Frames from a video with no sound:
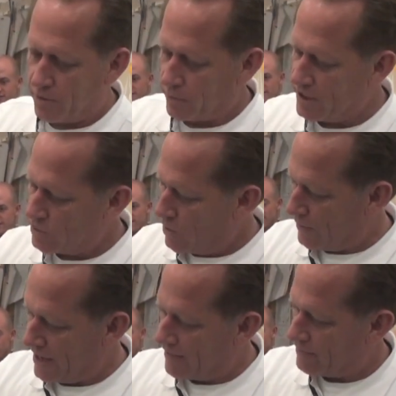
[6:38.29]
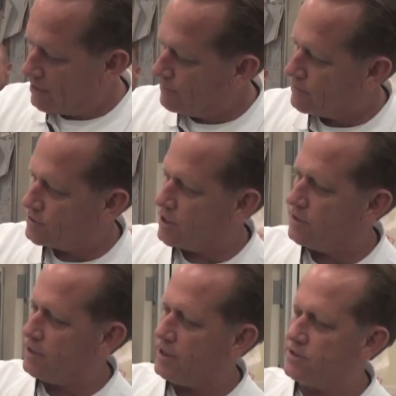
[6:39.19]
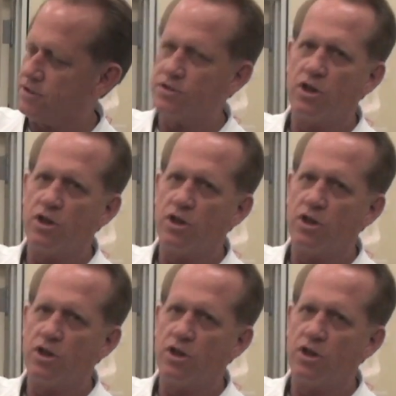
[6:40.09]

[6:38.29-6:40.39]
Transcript: The reason why we have numbers on these is